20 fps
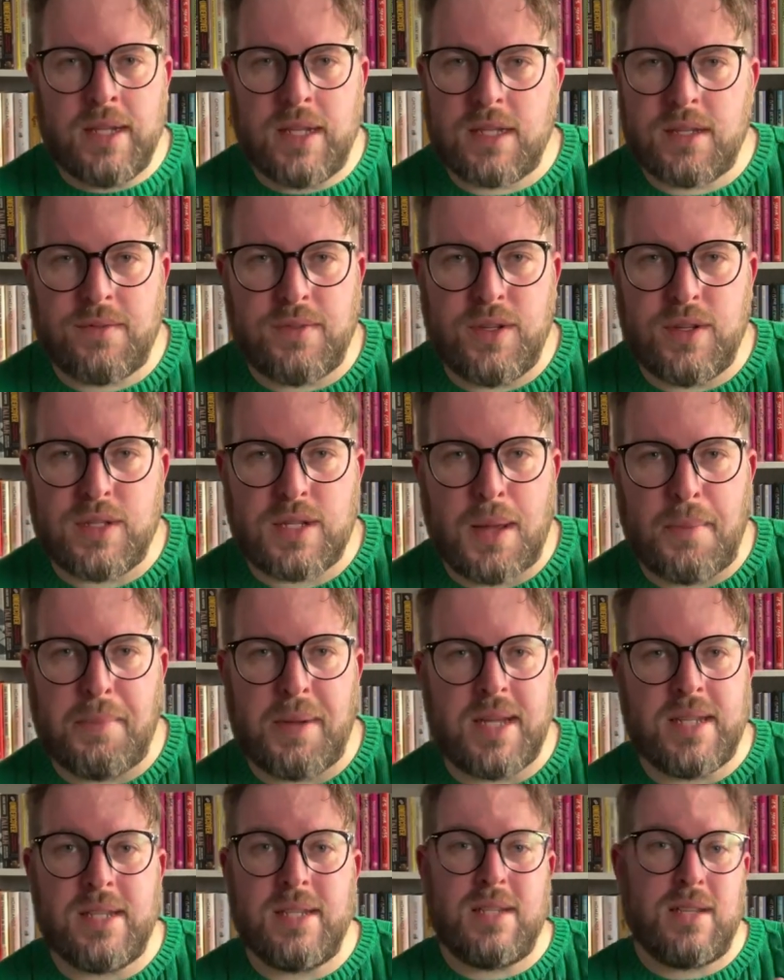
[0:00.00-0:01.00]
There's a few set
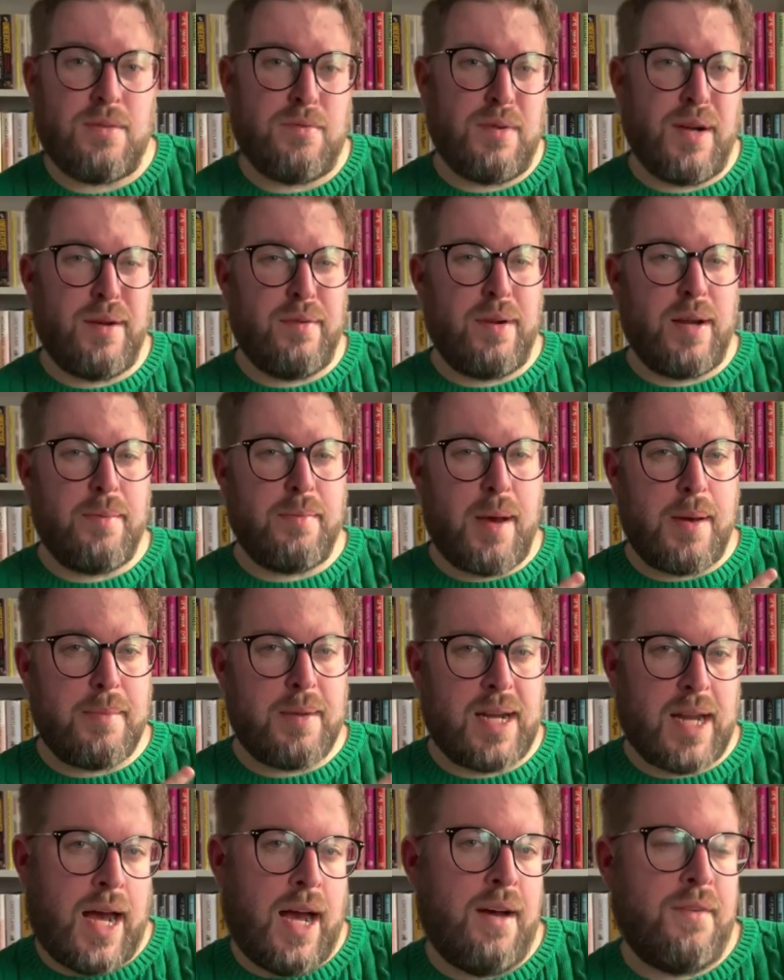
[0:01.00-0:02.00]
pieces that really, really made me
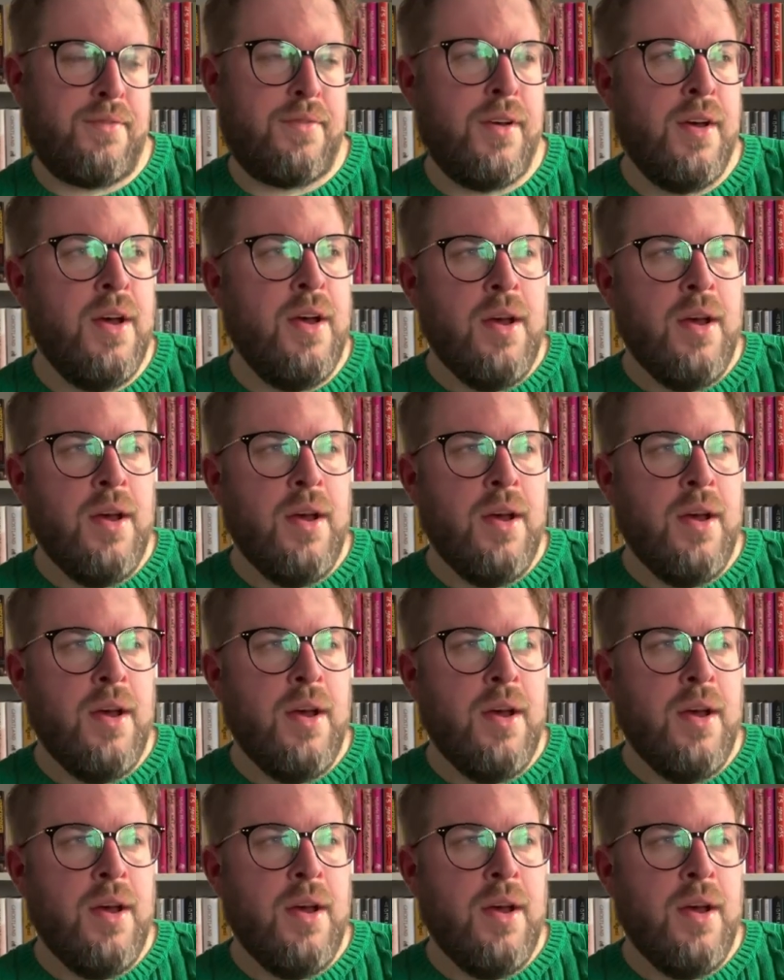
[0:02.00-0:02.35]
laugh